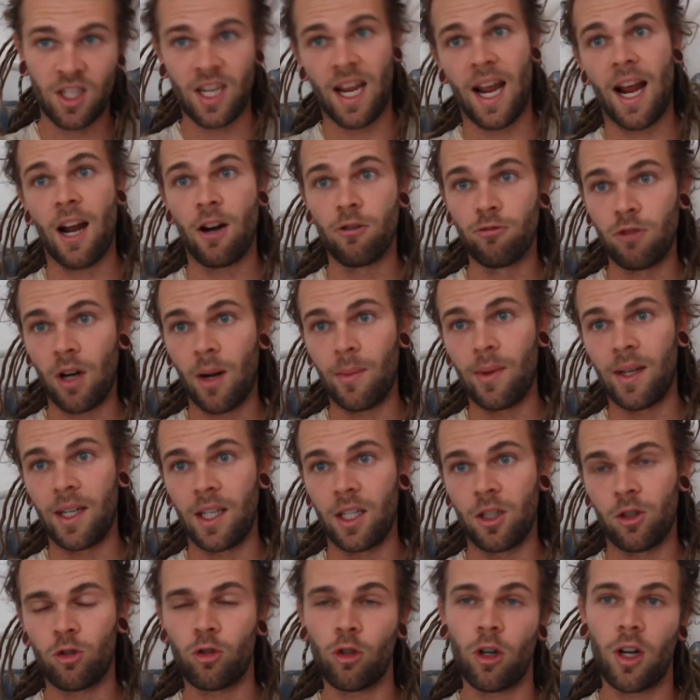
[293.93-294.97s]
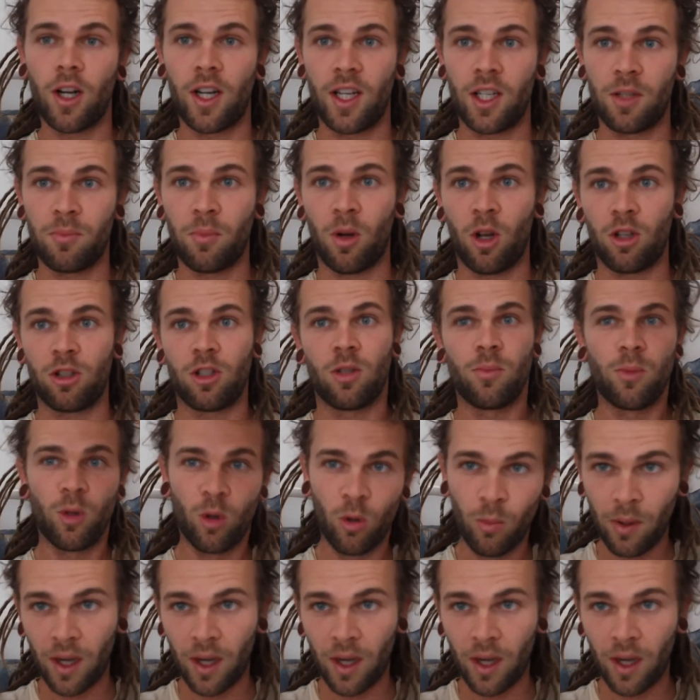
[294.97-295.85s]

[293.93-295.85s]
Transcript: towel rub it as dry as possible,